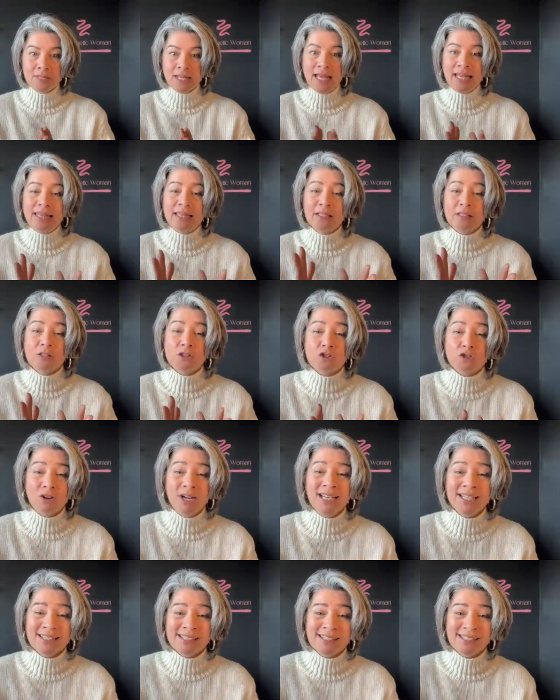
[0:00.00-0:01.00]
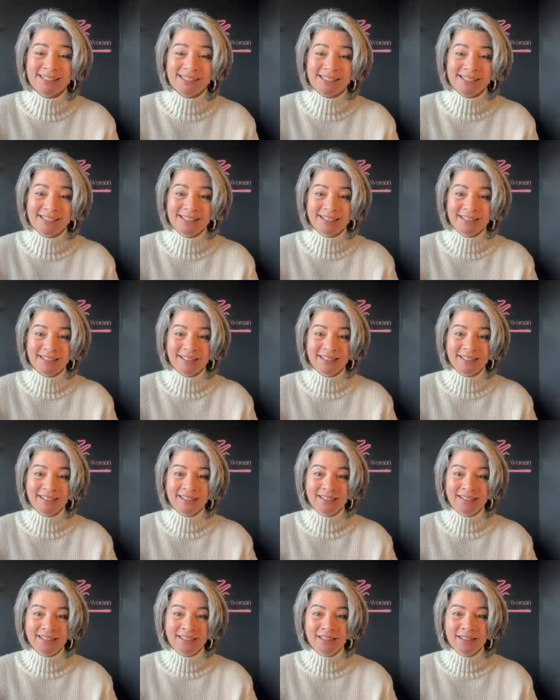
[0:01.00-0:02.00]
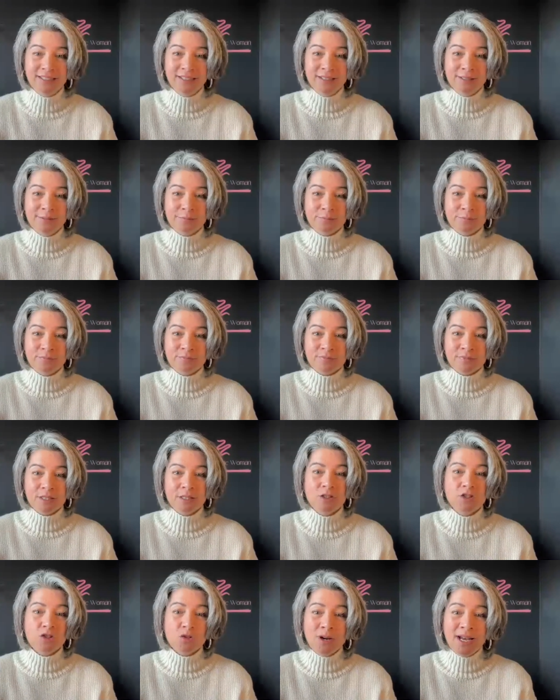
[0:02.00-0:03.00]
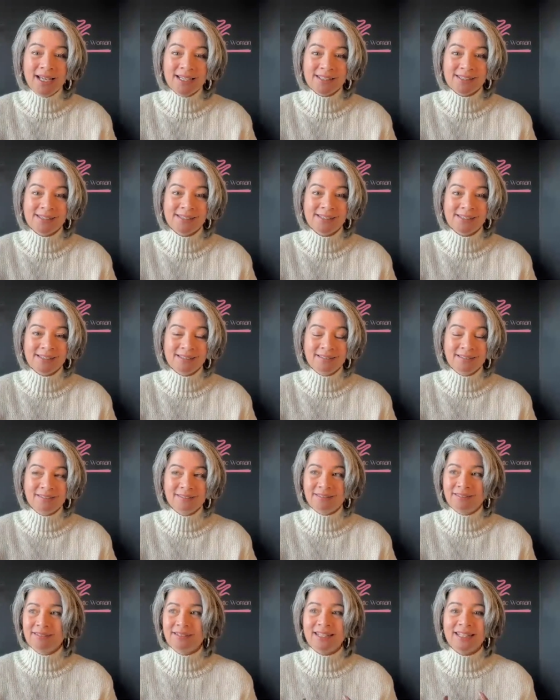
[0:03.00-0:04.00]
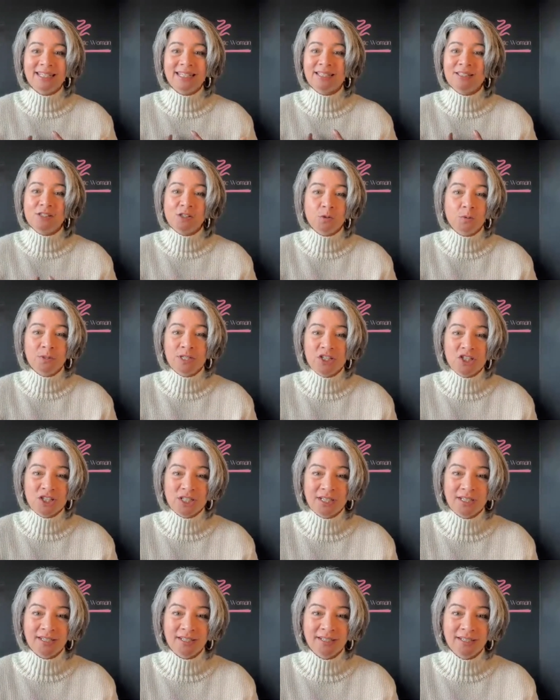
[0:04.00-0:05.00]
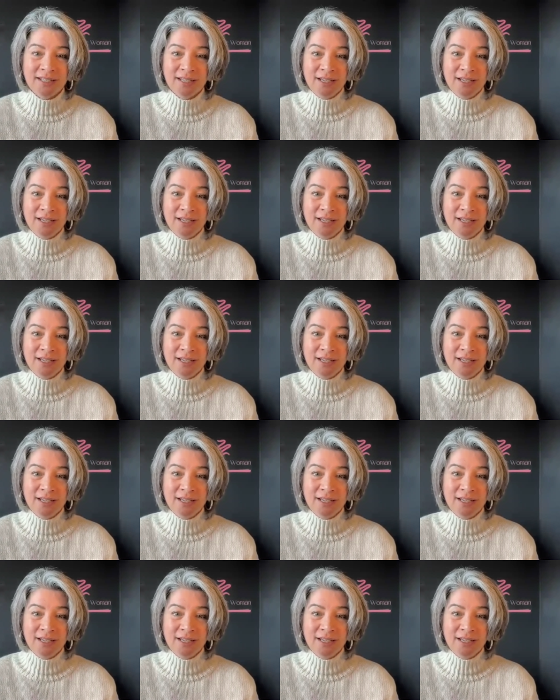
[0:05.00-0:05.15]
And then you trust. You trust the intuition